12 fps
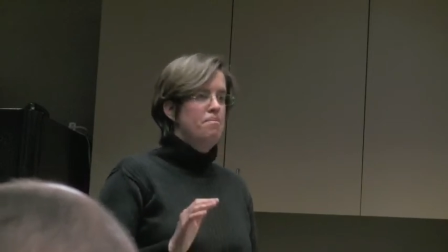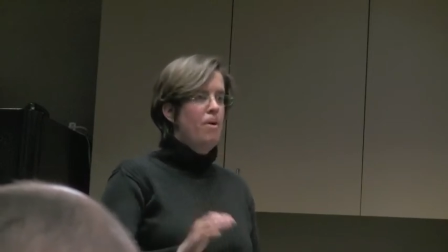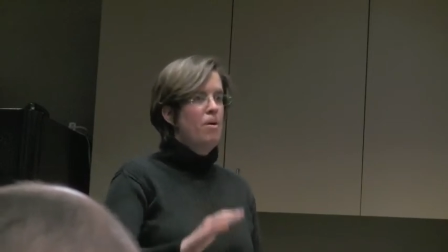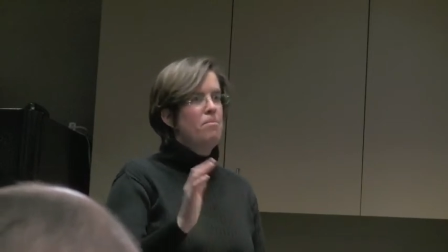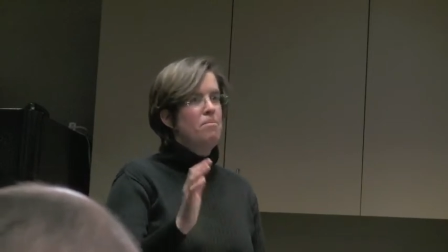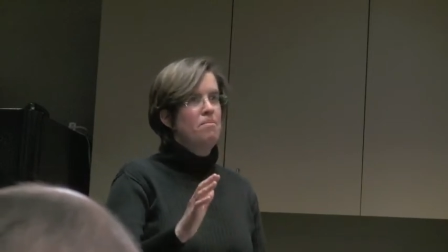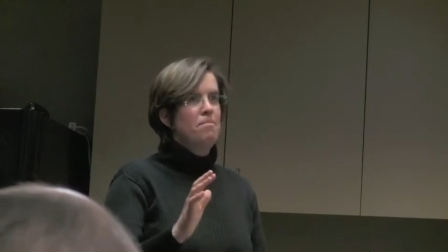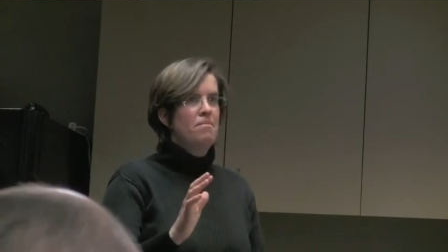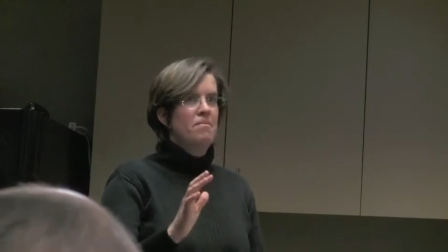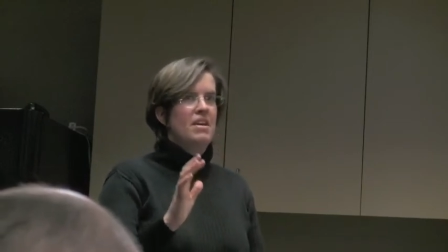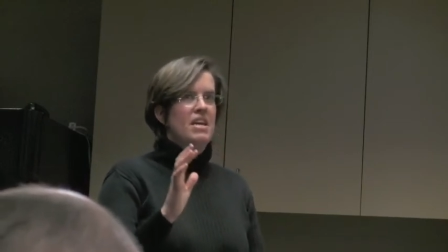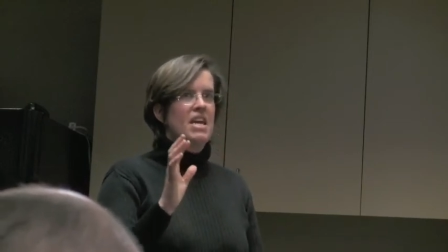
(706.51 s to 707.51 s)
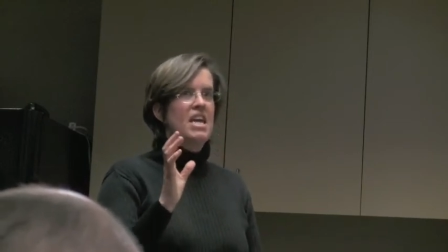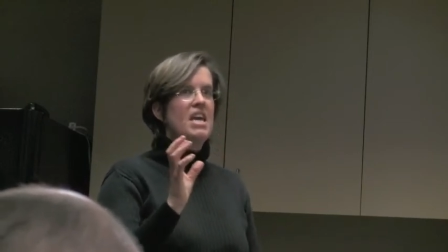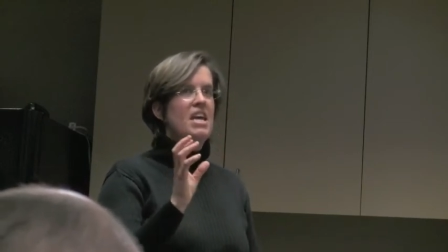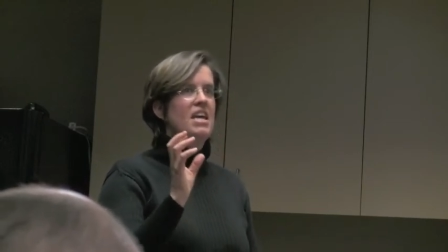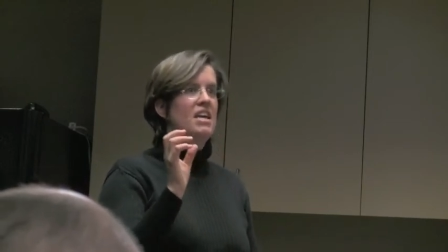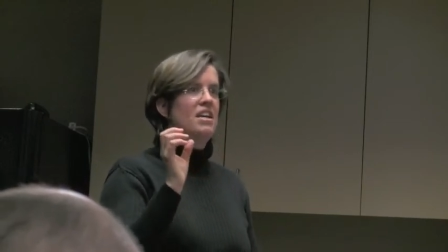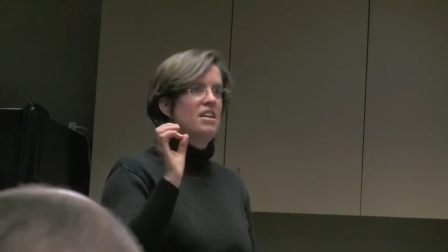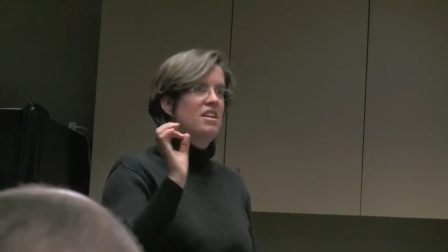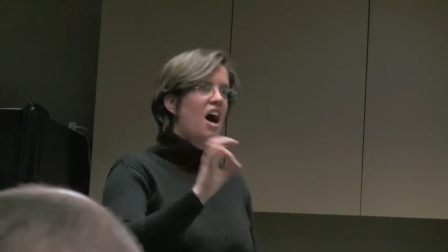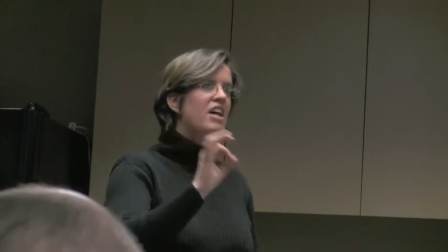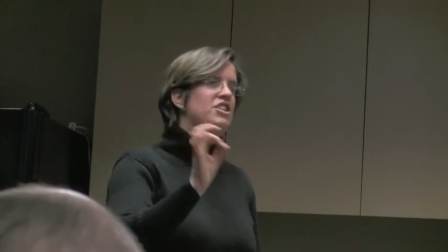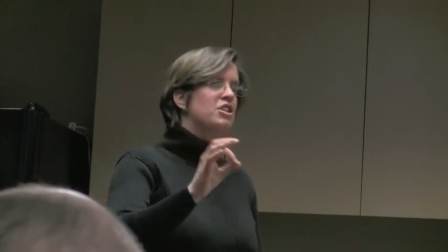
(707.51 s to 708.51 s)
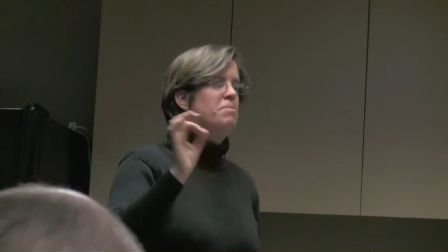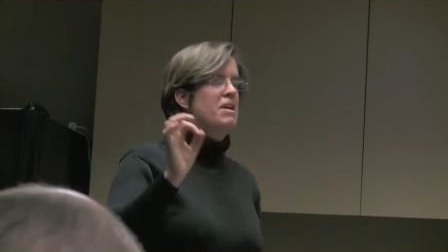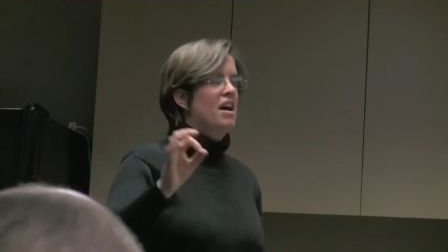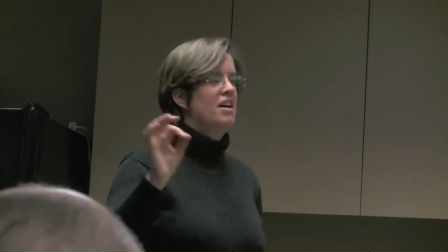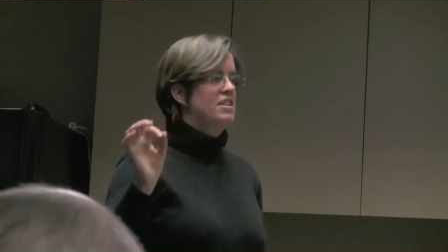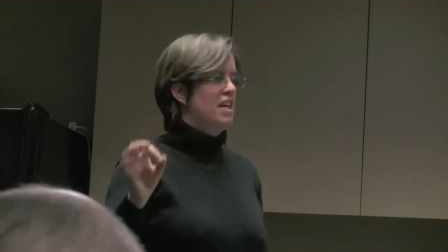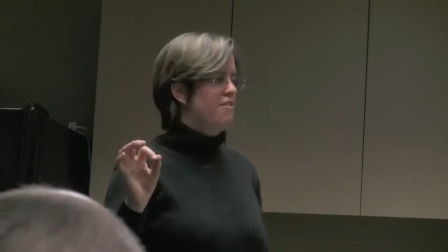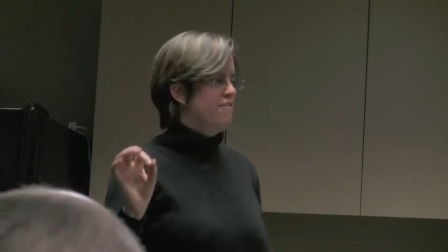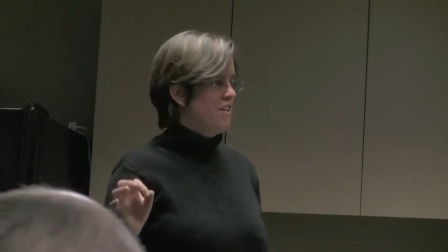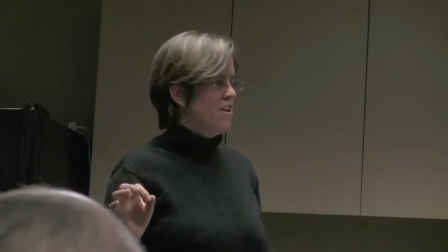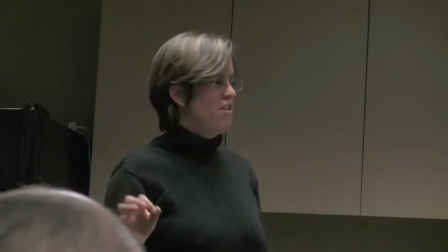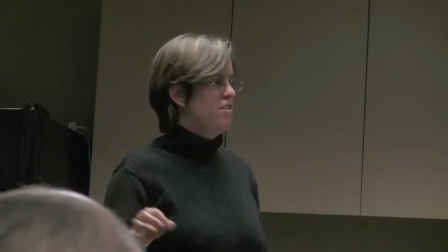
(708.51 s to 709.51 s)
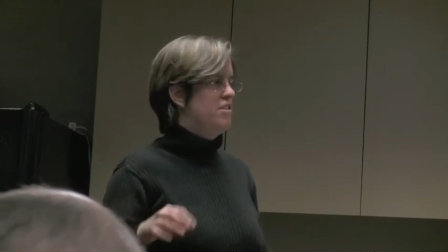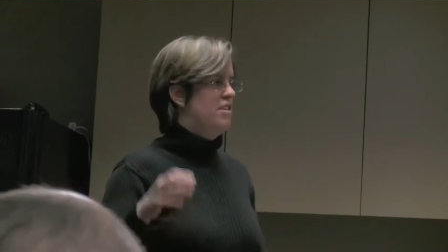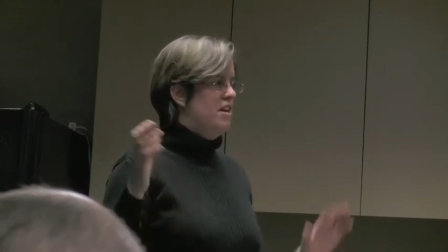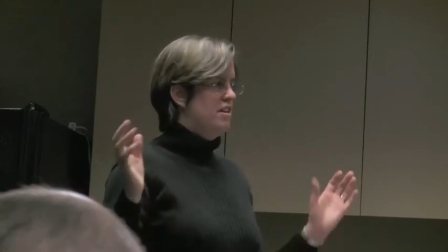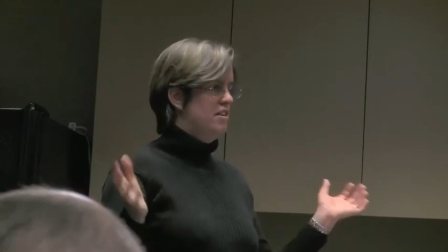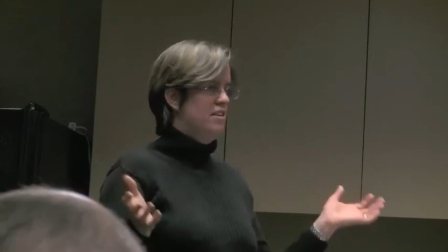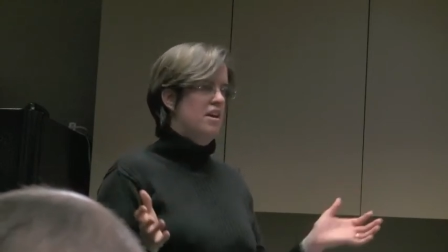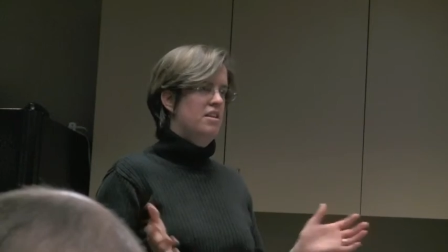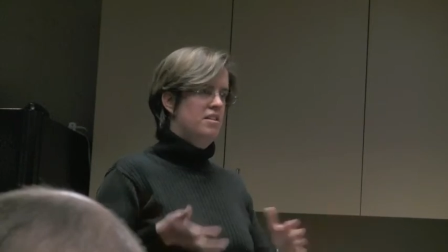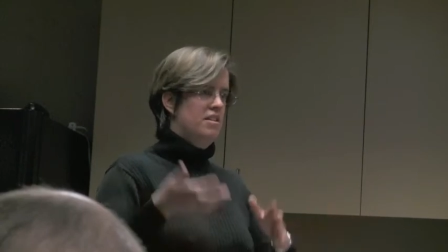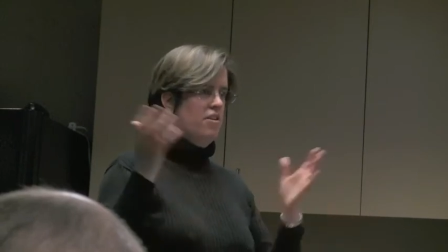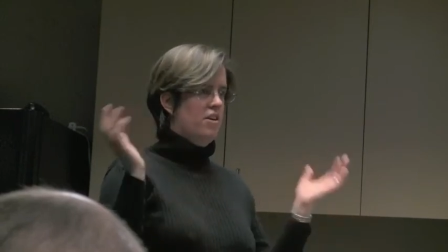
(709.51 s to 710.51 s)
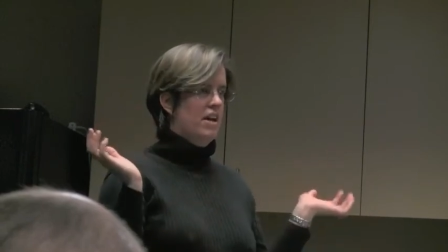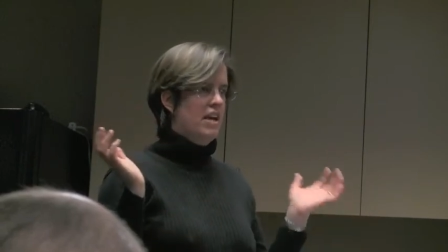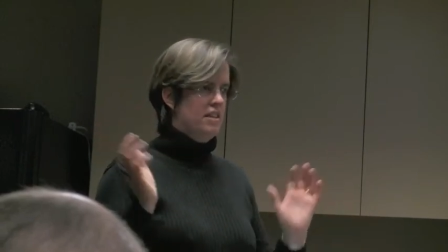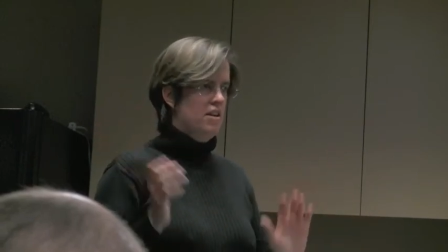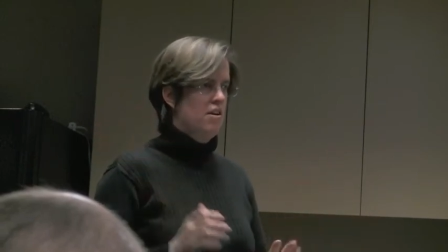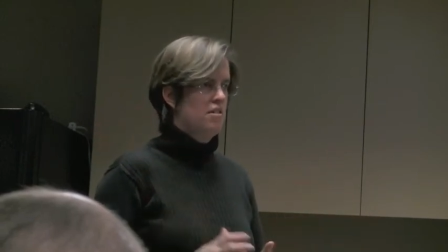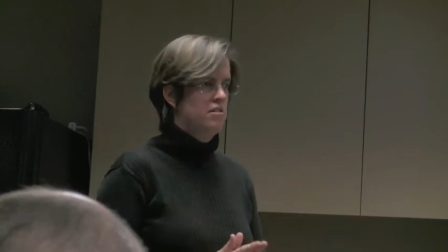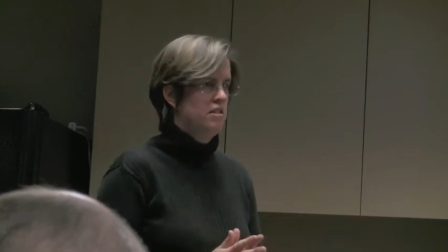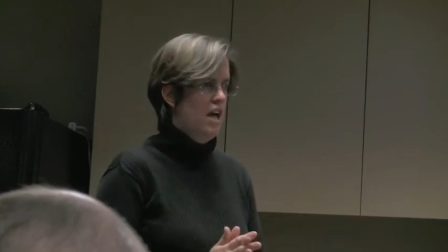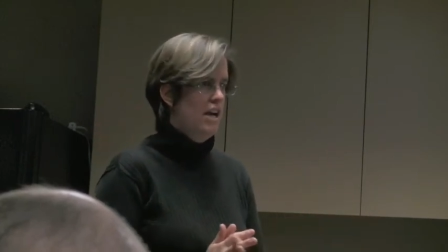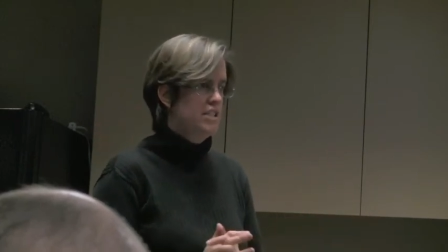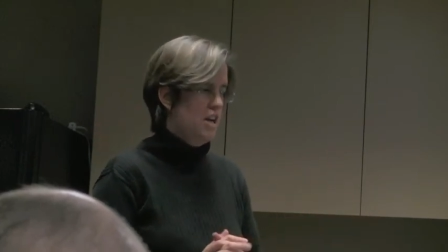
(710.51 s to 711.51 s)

but, not just because they fear that, that they're going to get their head